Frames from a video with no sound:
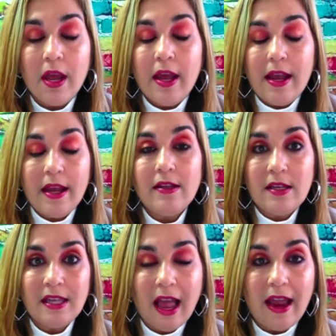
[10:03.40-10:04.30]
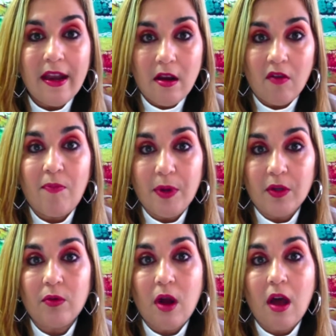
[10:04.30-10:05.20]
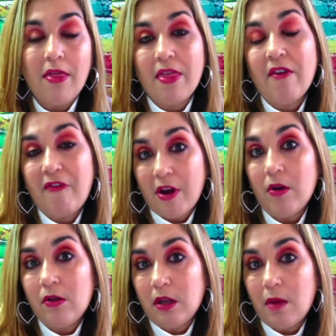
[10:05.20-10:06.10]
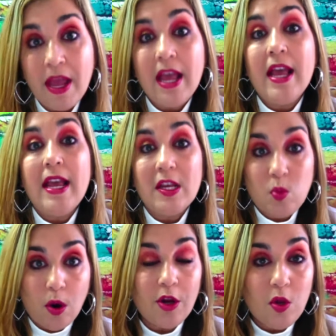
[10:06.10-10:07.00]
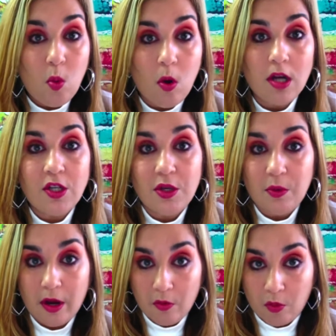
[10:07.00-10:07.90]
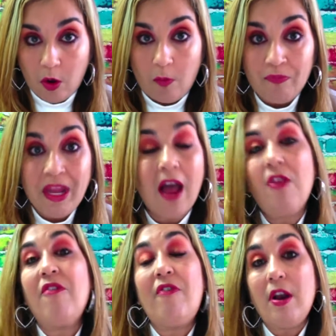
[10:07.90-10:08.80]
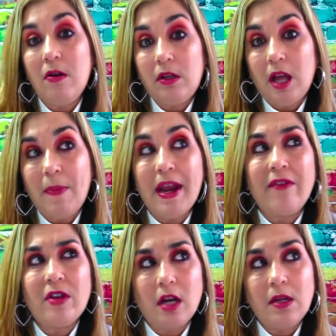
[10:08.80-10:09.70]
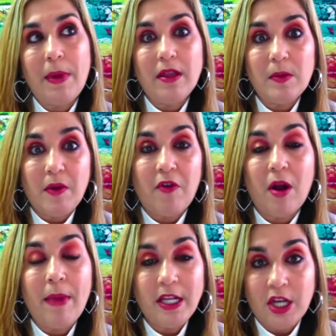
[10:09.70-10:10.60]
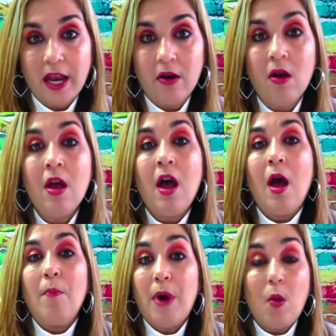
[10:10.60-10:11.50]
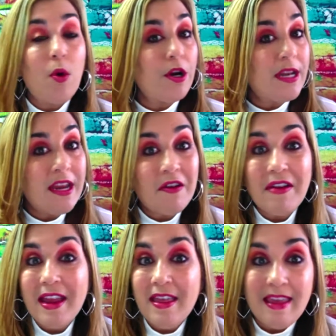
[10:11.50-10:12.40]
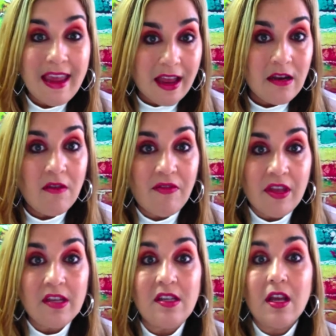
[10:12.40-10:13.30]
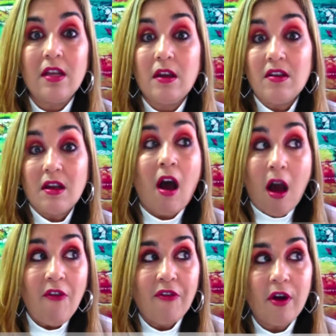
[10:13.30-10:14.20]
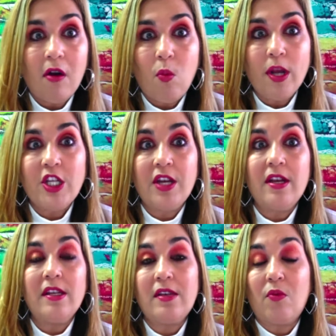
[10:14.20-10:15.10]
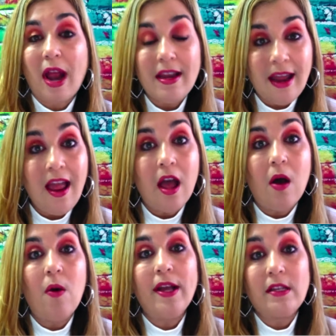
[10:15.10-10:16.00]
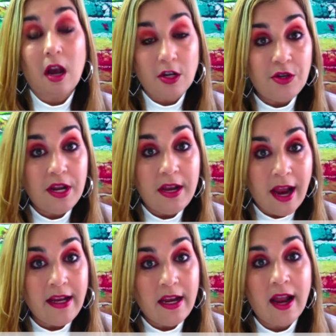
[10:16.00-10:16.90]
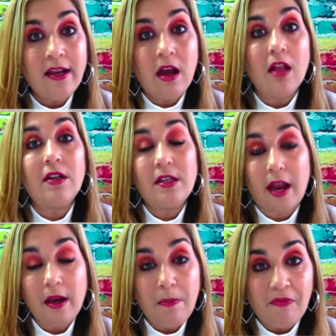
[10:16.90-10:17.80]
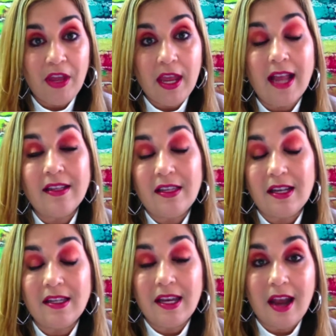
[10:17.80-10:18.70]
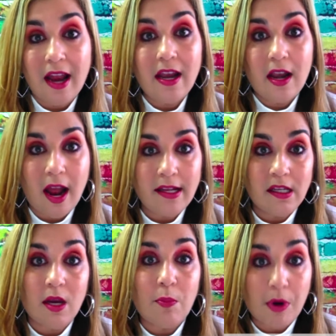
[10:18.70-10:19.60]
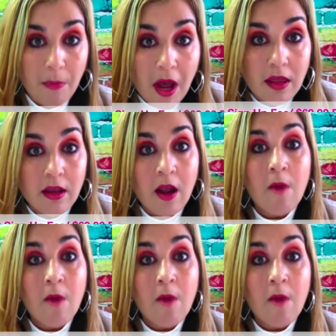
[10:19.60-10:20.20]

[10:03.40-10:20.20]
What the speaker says: inside of Builderall, then the Funnel Club is where you want to enroll. Now, the Funnel Club, and I've talked about this before on my channel, but we're nearing the end of this offer, which is right now, it's $199 sign-up fee and $69.90 per month.